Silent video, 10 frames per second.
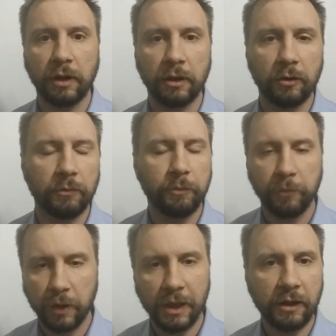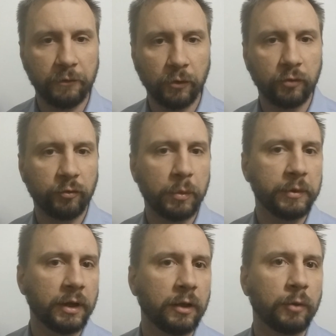or collecting votes from a
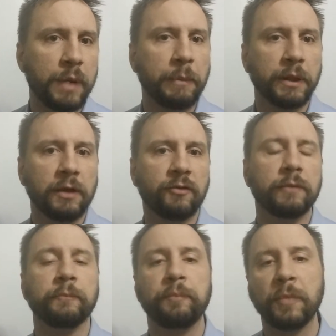particular population.